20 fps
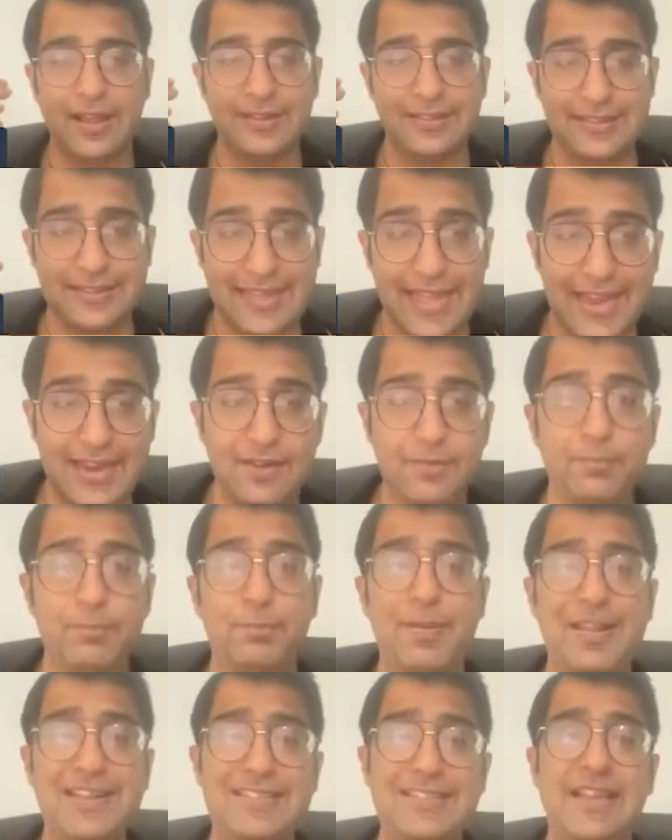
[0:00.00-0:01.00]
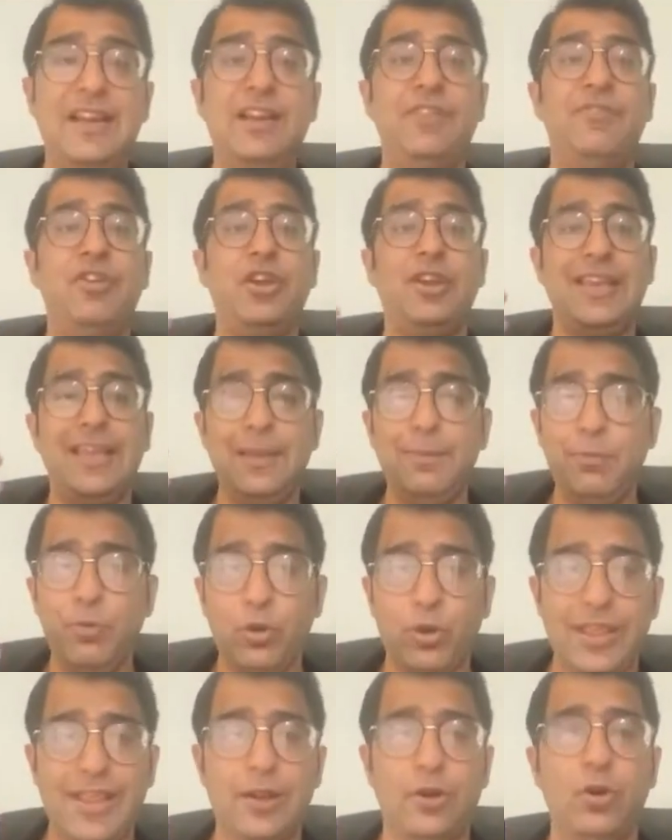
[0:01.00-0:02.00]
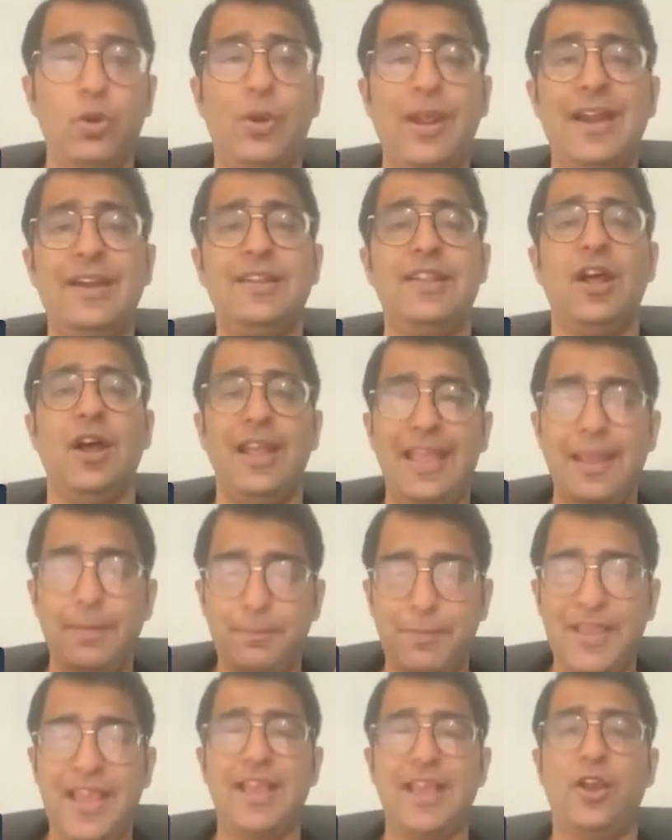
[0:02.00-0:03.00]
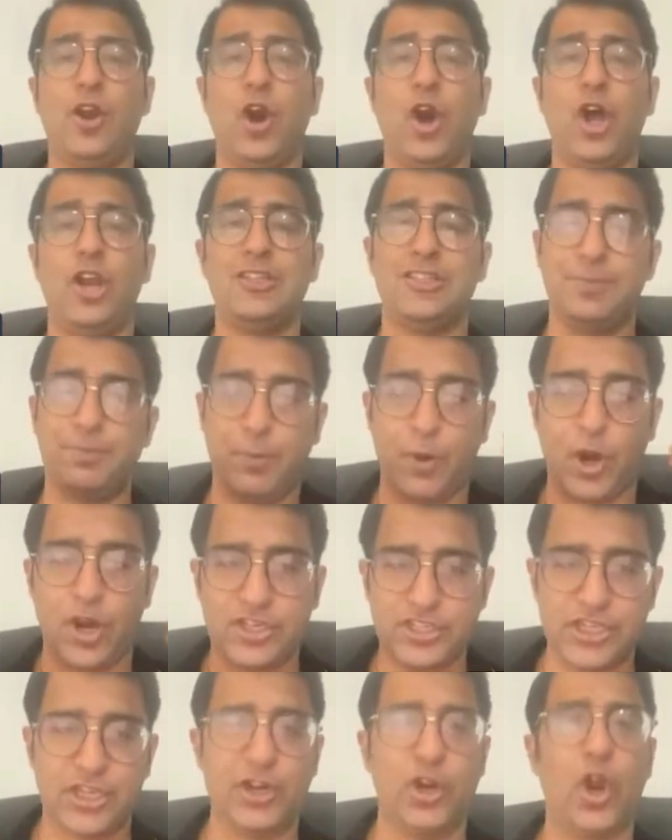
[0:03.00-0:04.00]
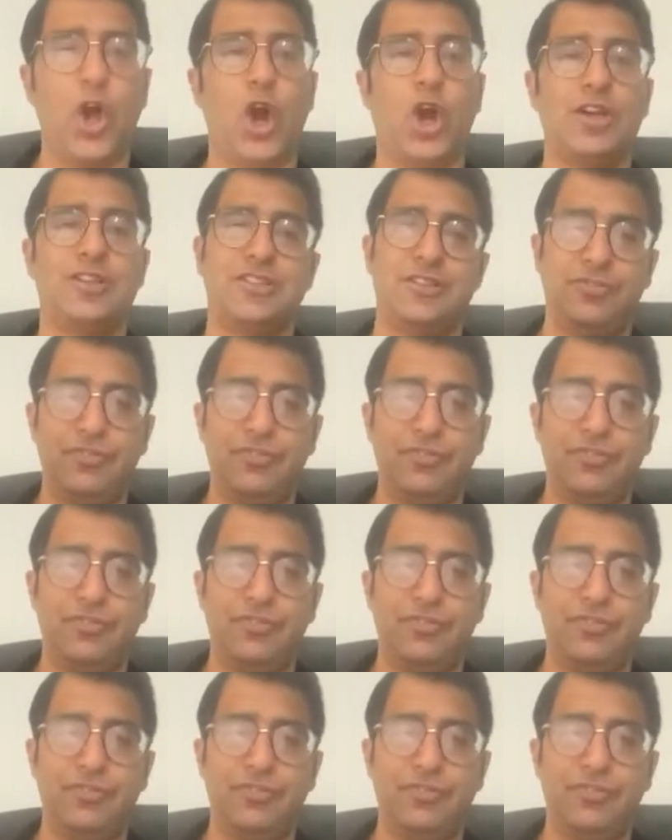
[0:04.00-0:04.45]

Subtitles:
Then basically we keep look at the API calls, production logs.